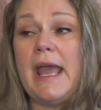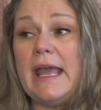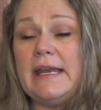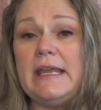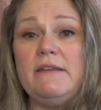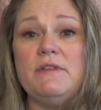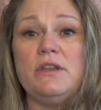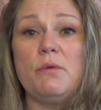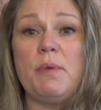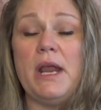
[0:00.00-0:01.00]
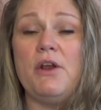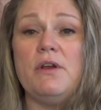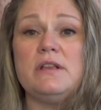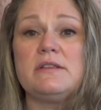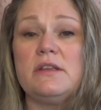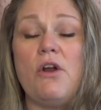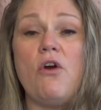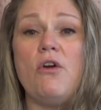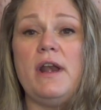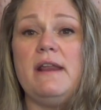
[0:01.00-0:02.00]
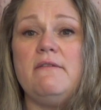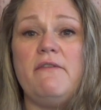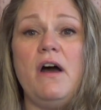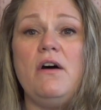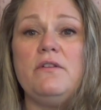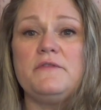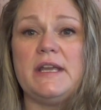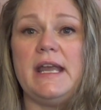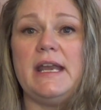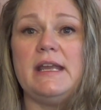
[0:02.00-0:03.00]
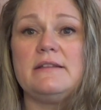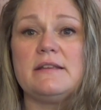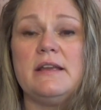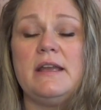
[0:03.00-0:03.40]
and even their parents that aren't involved in it.